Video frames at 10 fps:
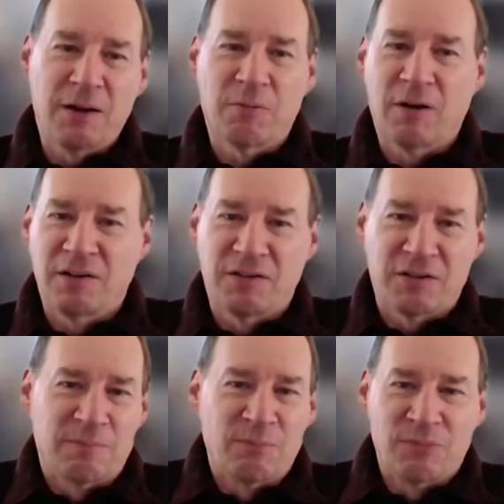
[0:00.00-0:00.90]
But you run
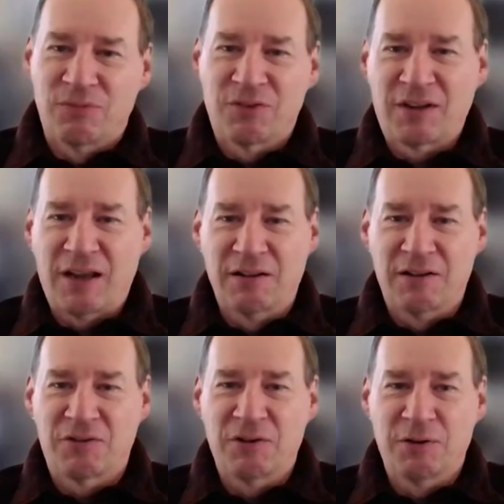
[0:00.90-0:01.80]
into scale
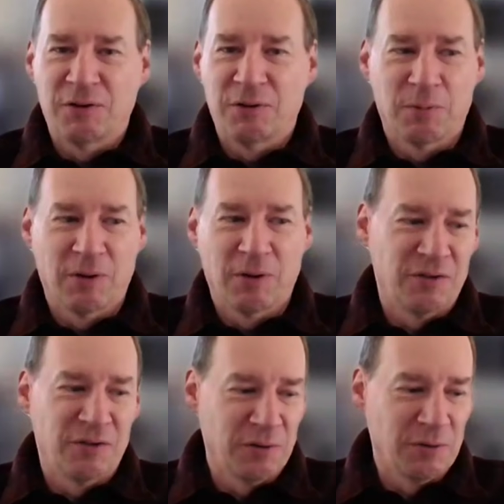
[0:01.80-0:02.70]
issues, you run
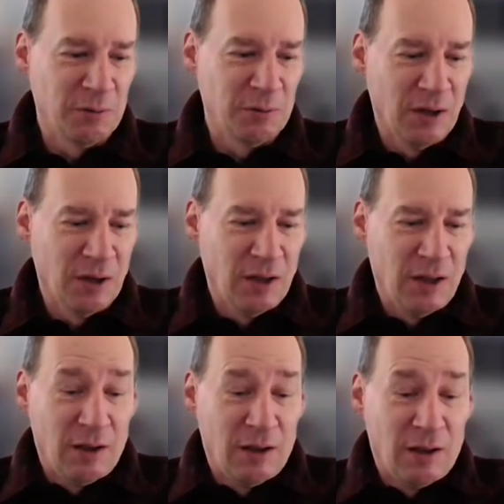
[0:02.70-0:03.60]
into
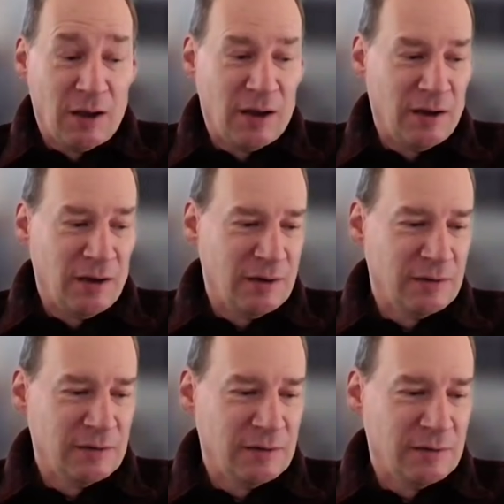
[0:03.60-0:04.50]

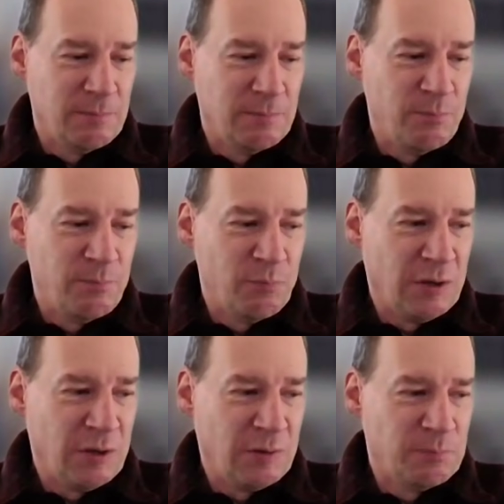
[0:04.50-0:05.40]
uh,
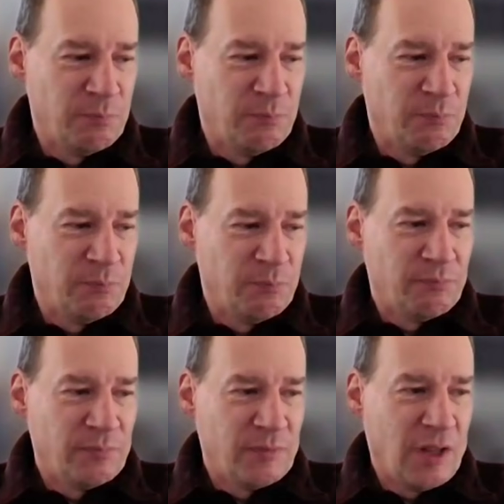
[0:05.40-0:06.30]
well,
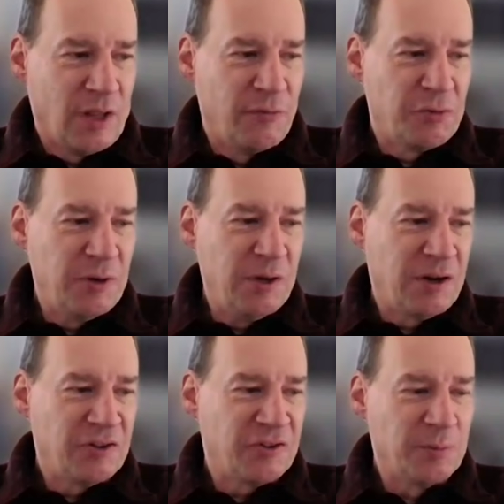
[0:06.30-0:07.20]
if you treat your
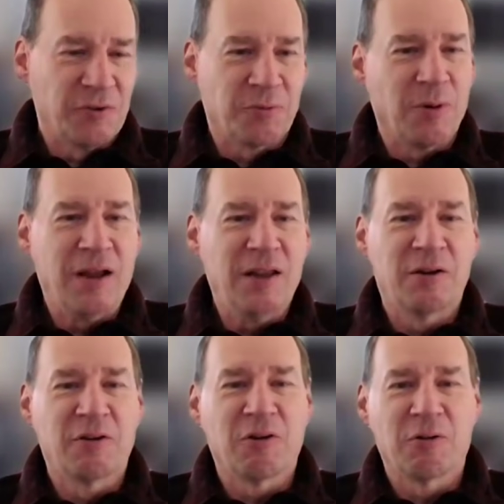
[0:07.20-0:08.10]
customers right,
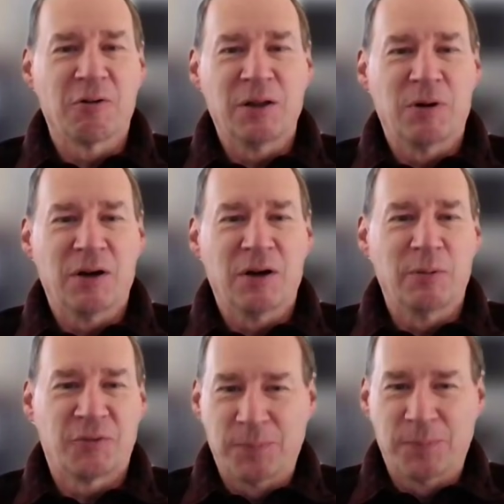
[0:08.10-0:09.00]
you can grow really well,
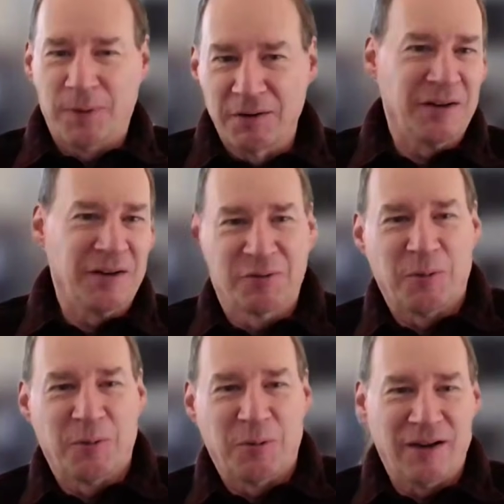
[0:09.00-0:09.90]
which Splunk did for
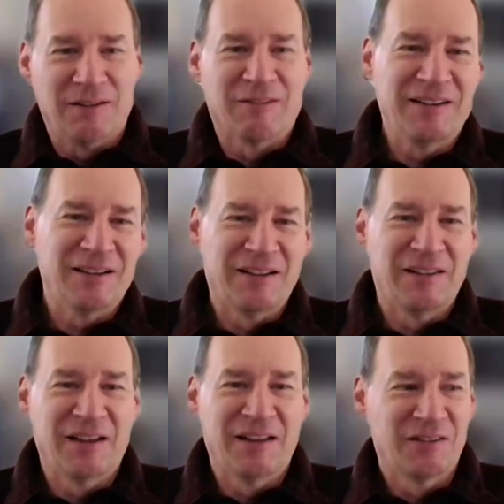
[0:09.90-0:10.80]
a while, right?
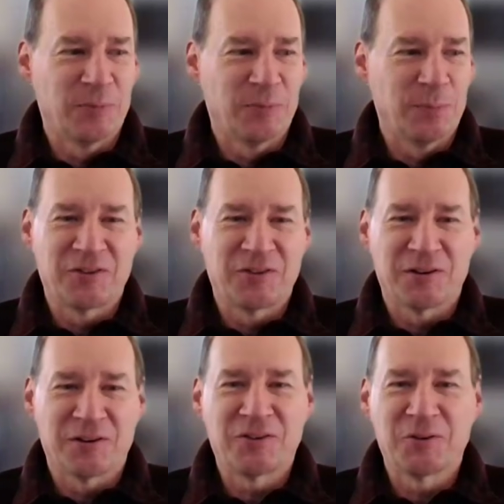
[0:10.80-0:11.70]
And then Splunk
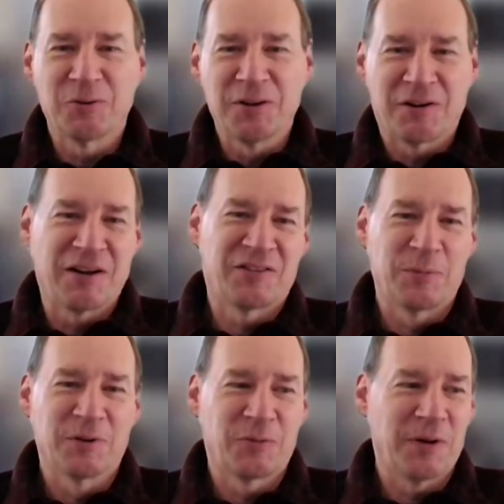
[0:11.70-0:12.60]
started screwing their
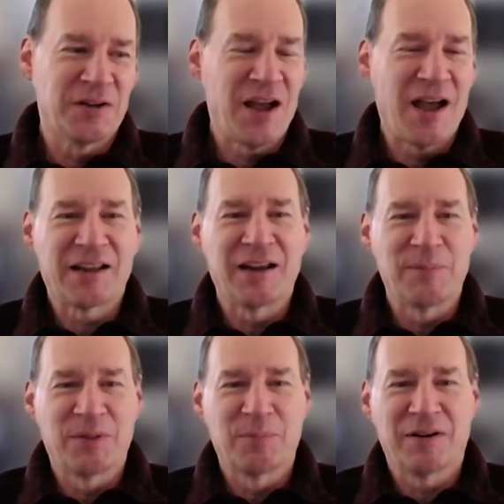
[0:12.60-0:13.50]
customers by jacking
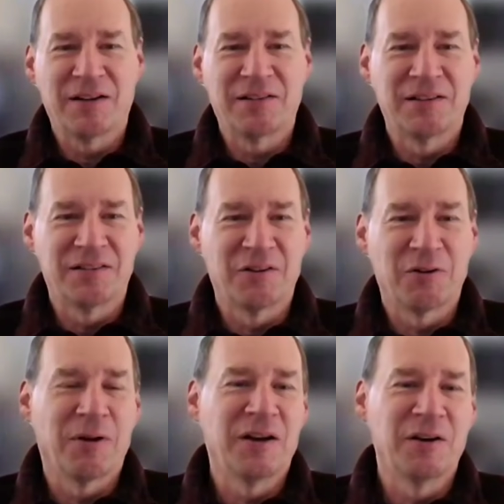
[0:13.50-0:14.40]
up the prices and
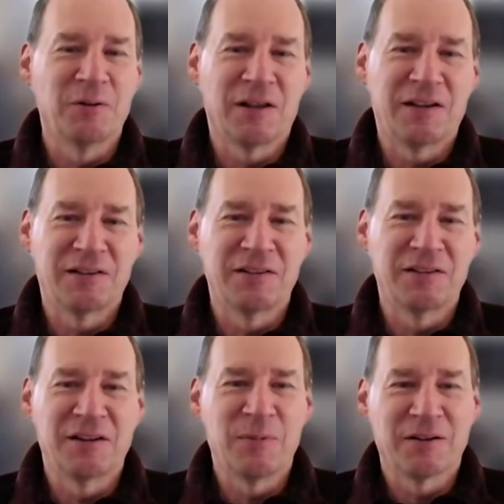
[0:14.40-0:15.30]
creating new
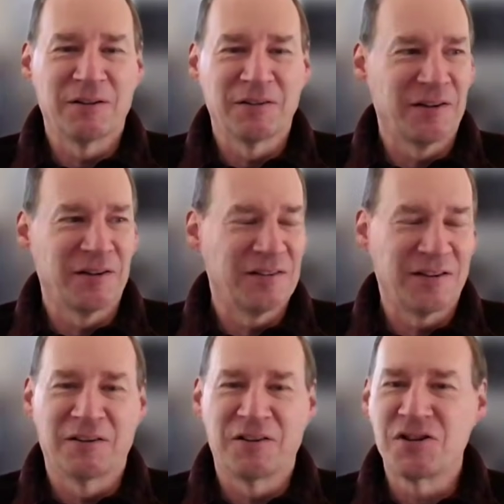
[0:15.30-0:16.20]
licensing models, and it
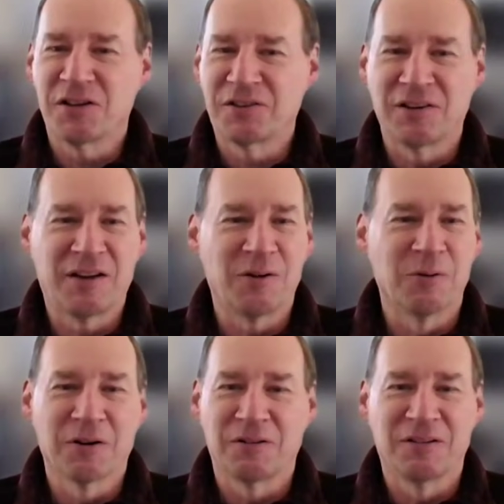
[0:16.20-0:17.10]
sounded just like
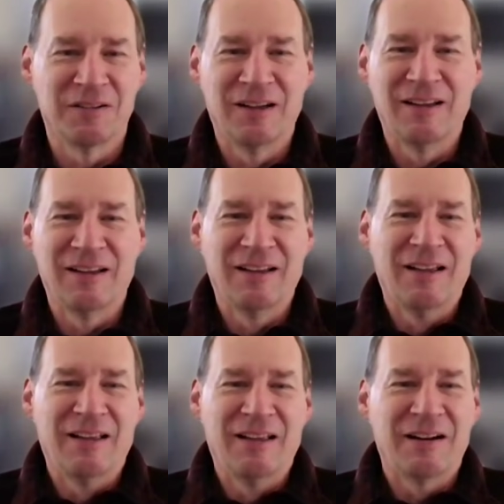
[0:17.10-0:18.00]
Oracle.
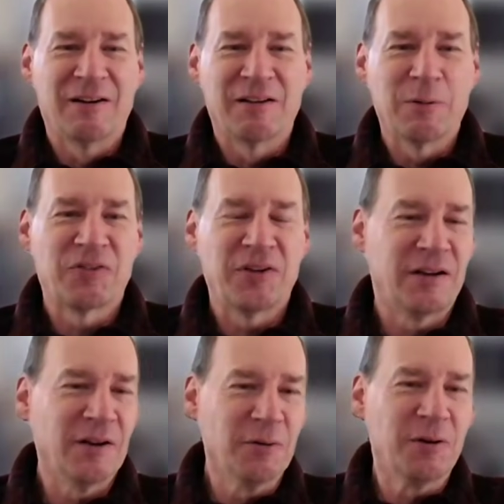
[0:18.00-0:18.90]
And they were
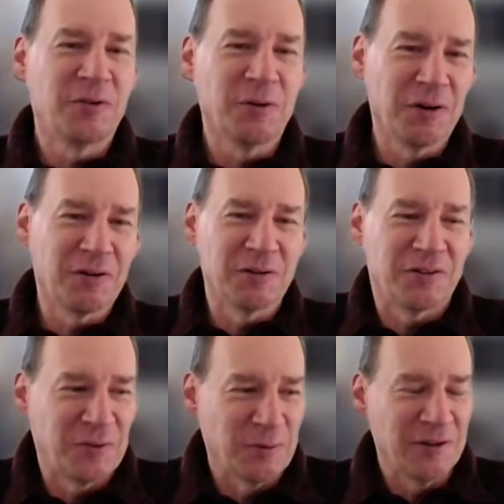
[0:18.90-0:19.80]
saying, don't use Oracle
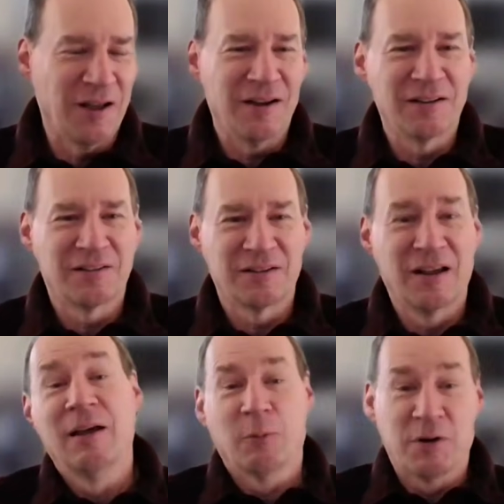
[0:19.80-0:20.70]
to store logs,
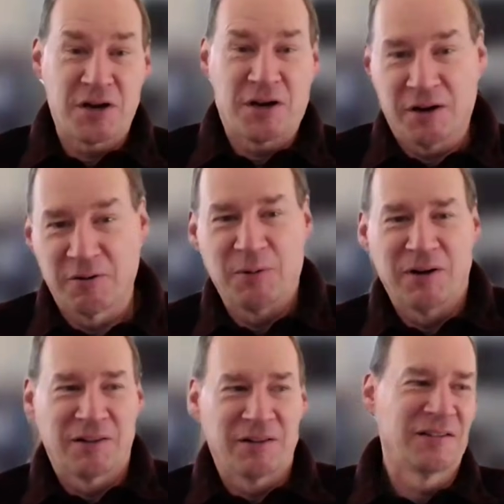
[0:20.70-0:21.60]
which I agree
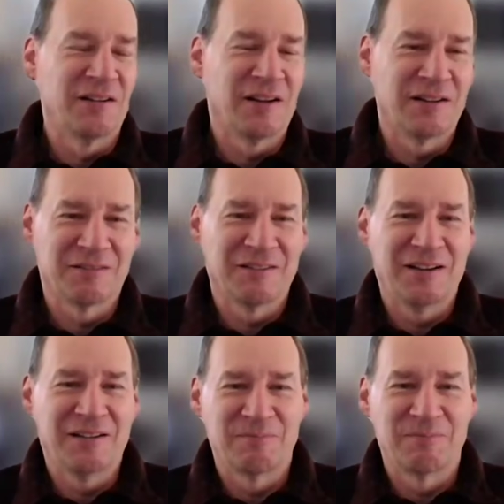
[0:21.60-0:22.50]
with. It's not the
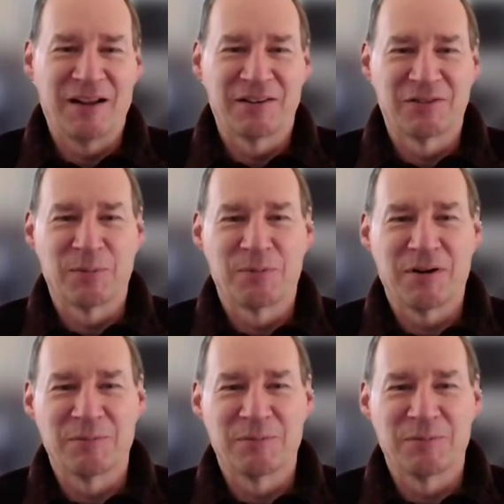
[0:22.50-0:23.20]
right answer